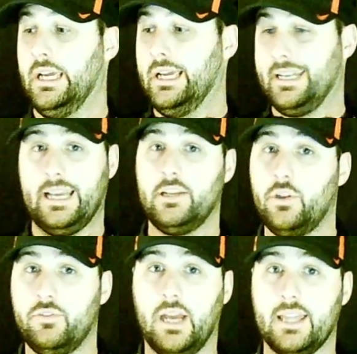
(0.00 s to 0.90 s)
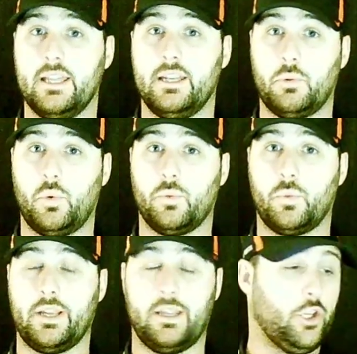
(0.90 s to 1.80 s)
Now you've got that number 1
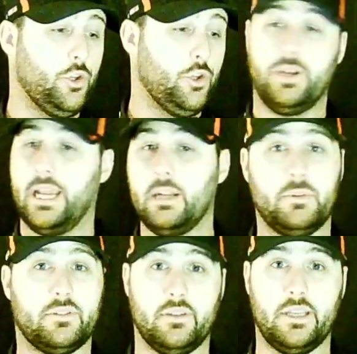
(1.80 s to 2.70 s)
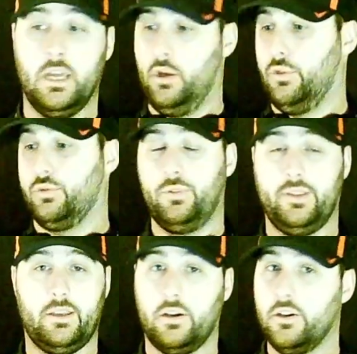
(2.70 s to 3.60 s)
ranking unanimously through the
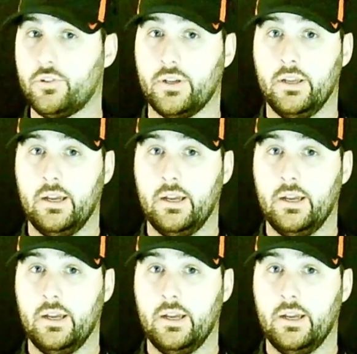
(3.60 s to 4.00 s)
country.